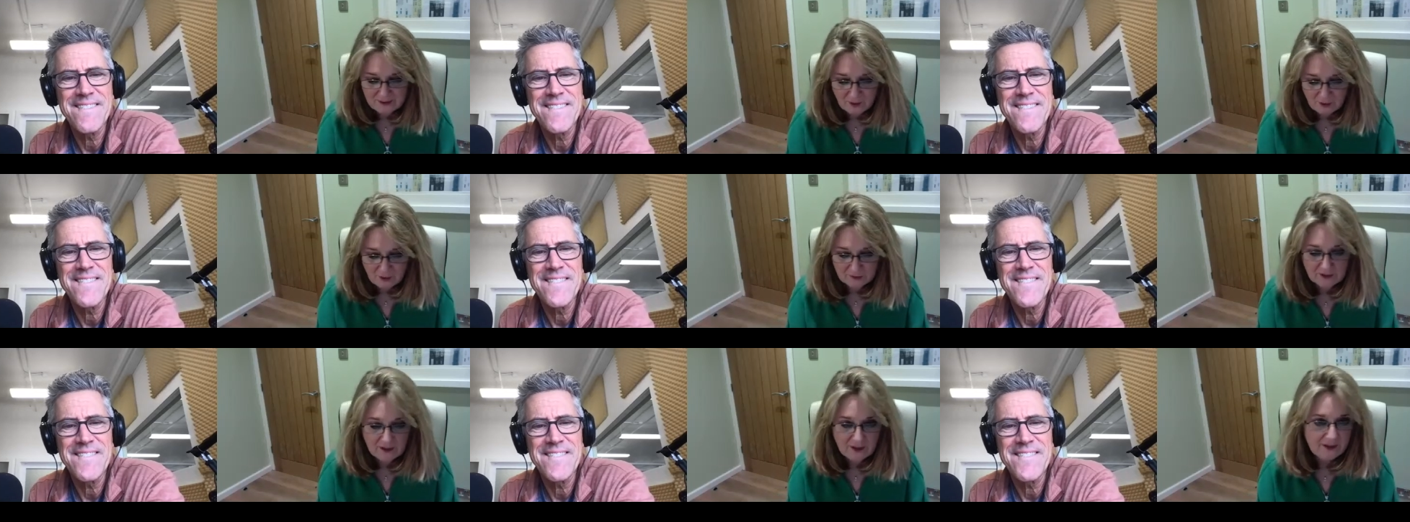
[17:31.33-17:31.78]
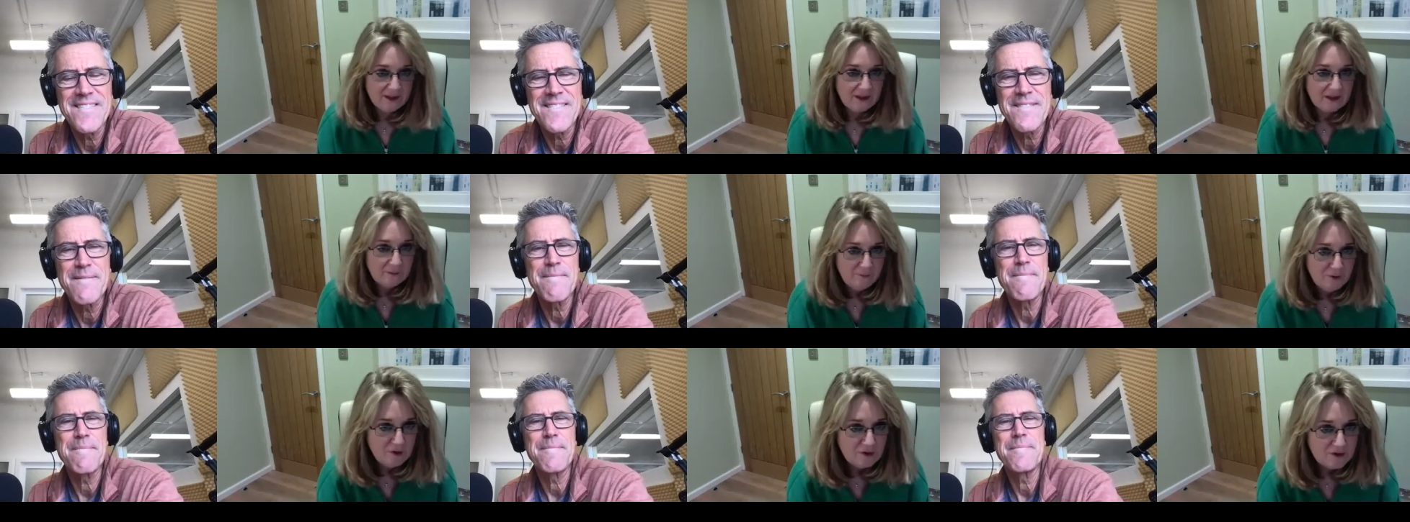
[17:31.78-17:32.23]
Speaker 1: online
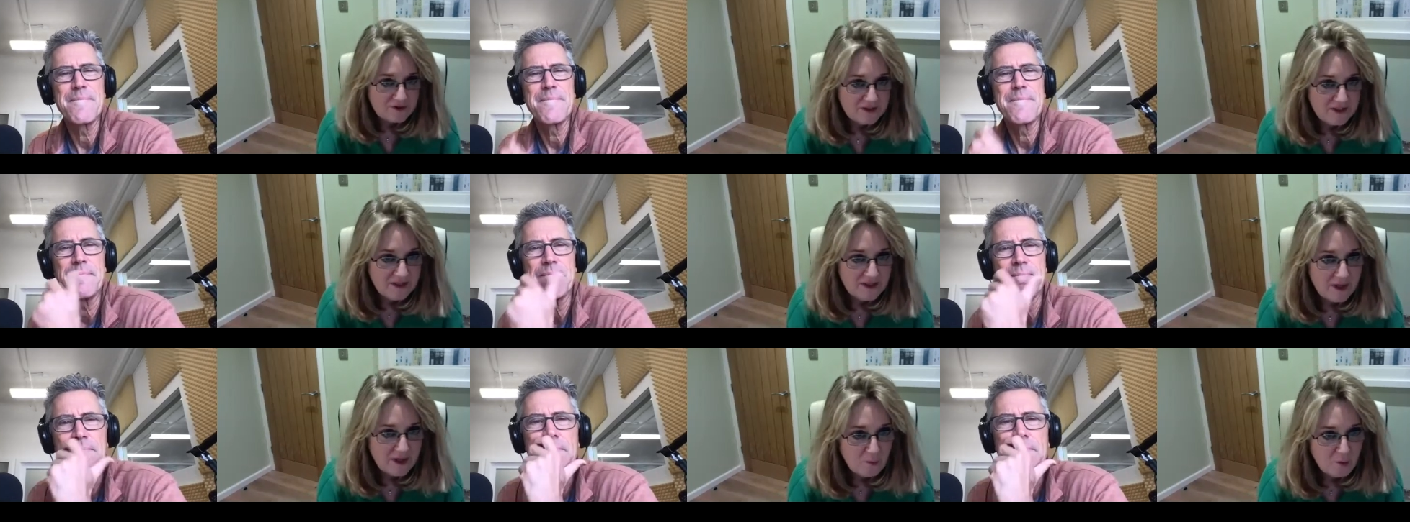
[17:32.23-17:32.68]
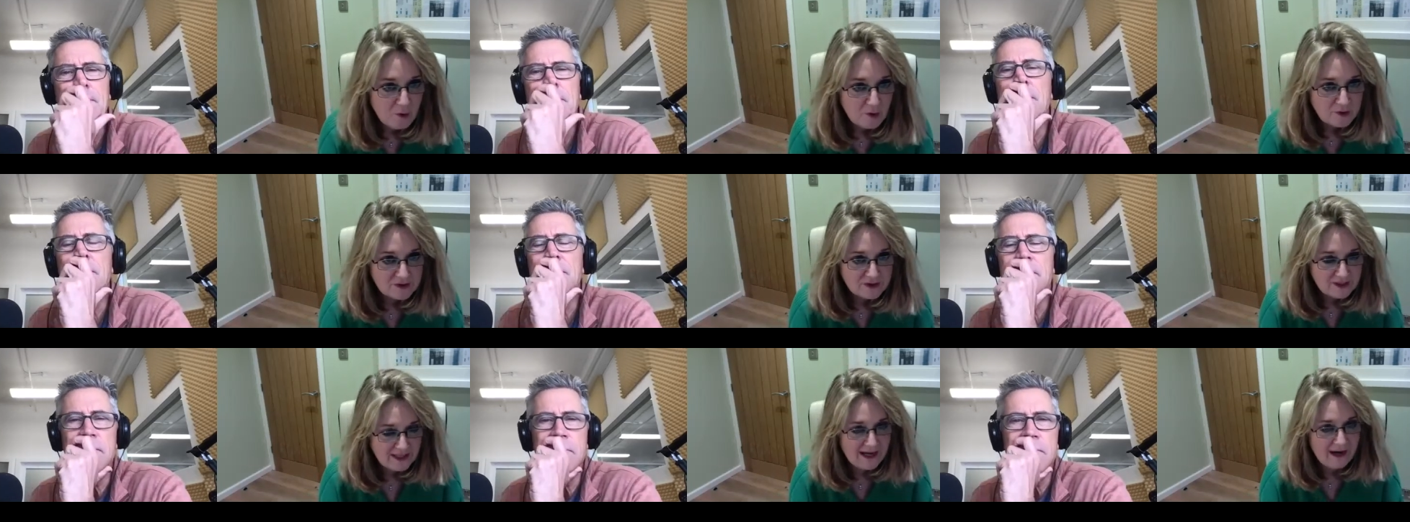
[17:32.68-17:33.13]
community there
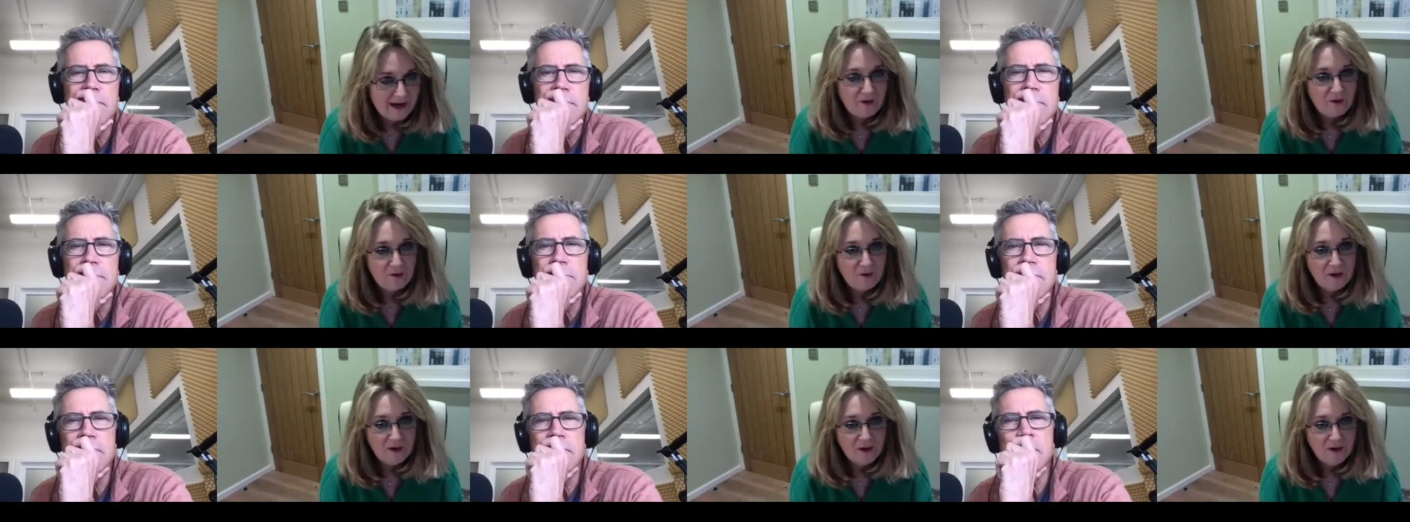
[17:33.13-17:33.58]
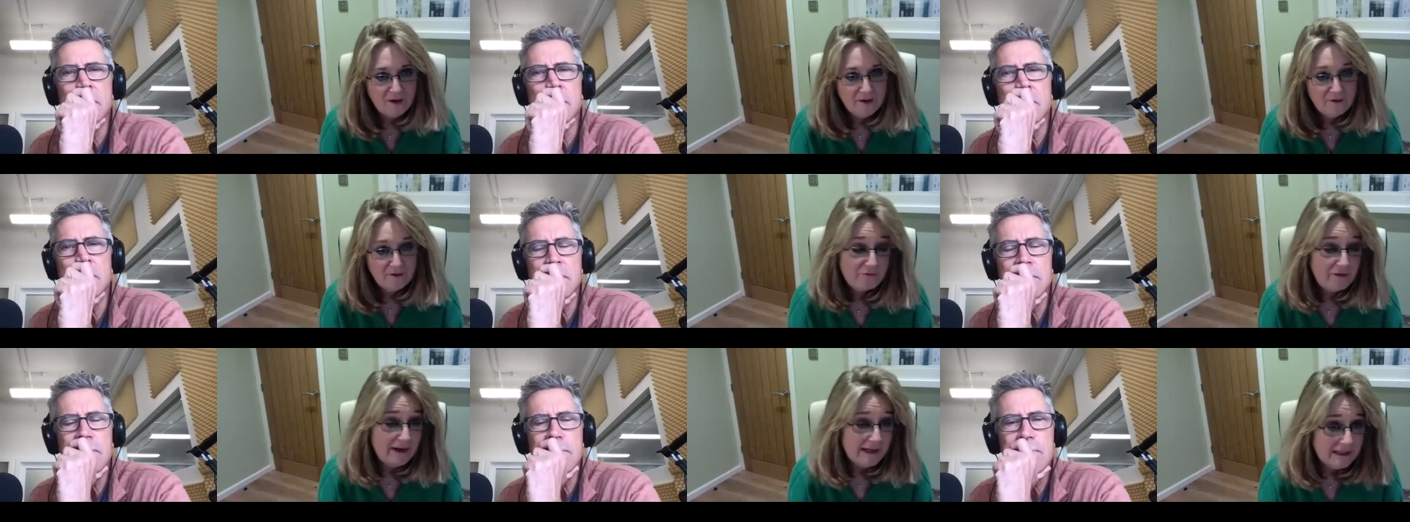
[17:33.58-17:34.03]
was, and how
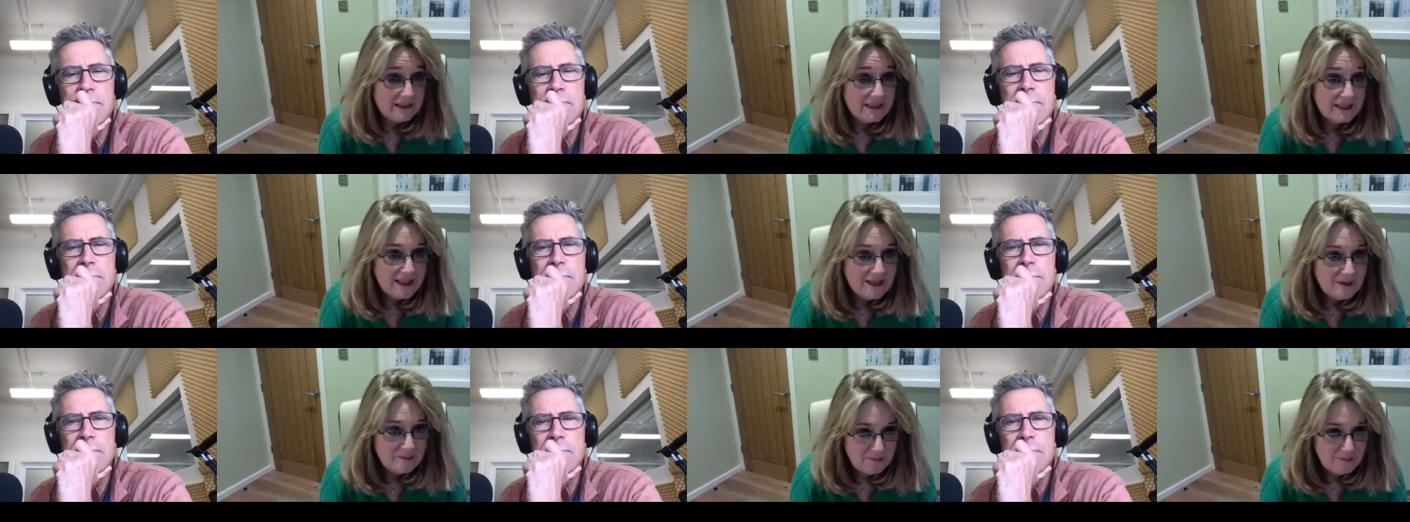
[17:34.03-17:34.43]
friendly